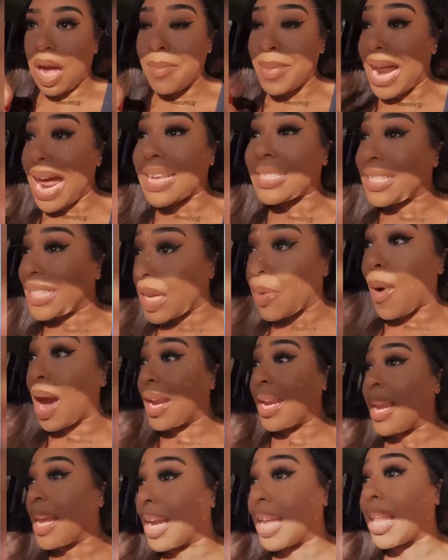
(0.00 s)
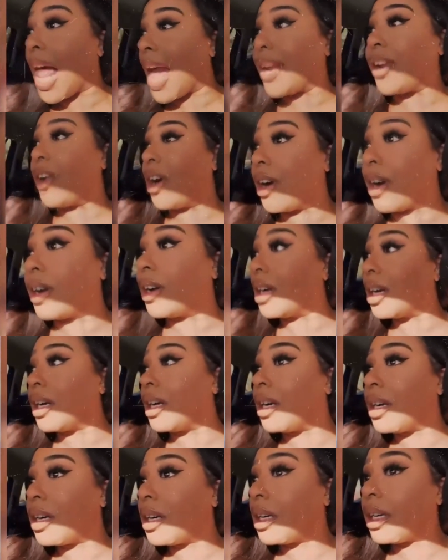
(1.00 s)
mean, I see why the d*** like her. We win
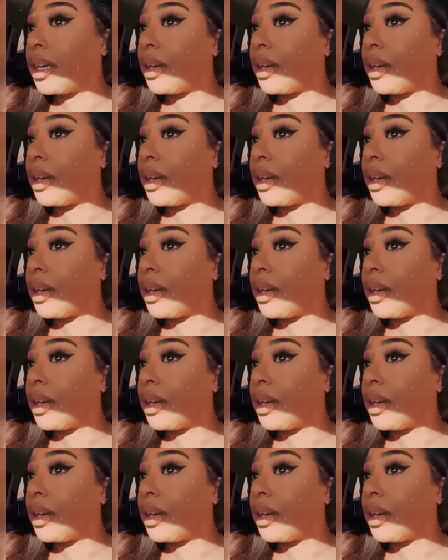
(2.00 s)
some, we lose